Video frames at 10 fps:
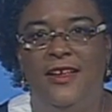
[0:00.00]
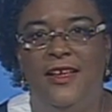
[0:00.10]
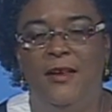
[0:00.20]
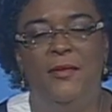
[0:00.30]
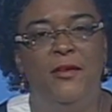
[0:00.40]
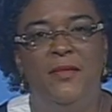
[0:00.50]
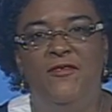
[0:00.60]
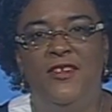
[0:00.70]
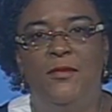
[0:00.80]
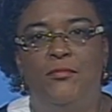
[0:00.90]
It made me
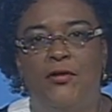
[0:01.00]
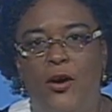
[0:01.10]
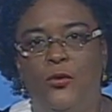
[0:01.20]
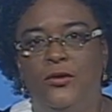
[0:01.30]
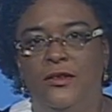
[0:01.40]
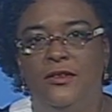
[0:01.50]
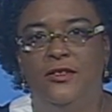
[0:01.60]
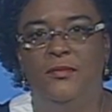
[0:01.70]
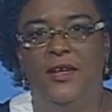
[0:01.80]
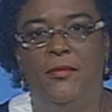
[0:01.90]
feel proud
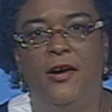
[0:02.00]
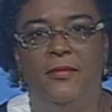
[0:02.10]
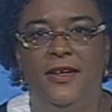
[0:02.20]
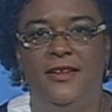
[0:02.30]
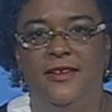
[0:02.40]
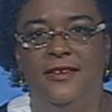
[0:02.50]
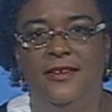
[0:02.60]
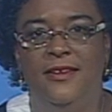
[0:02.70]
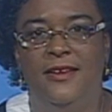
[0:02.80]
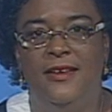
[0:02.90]
to be a Barbadian,
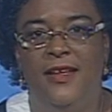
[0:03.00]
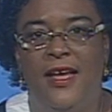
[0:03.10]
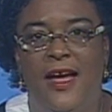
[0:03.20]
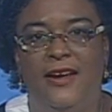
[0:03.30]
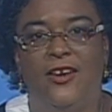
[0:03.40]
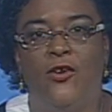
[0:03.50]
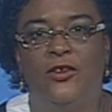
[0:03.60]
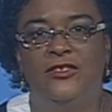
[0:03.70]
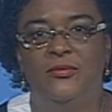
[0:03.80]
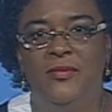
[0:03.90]
and it
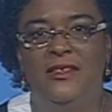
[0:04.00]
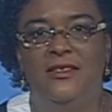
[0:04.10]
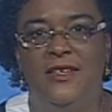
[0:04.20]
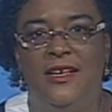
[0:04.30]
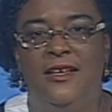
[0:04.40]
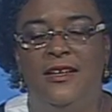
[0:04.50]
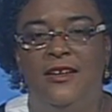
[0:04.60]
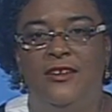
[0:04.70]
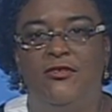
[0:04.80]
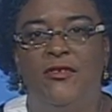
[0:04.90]
caused me today
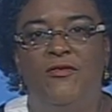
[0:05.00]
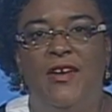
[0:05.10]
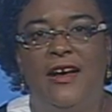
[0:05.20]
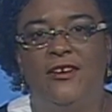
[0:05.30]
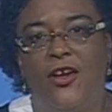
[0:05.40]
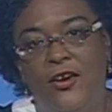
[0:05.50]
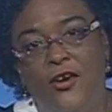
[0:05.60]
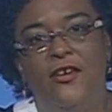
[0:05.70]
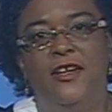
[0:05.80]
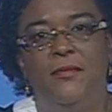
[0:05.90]
to reflect on
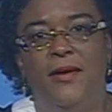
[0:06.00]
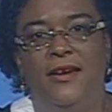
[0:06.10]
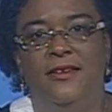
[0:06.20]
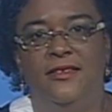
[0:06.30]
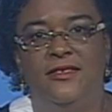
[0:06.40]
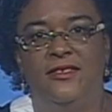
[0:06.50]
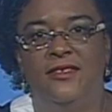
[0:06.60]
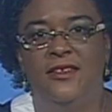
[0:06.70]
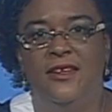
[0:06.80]
our independence.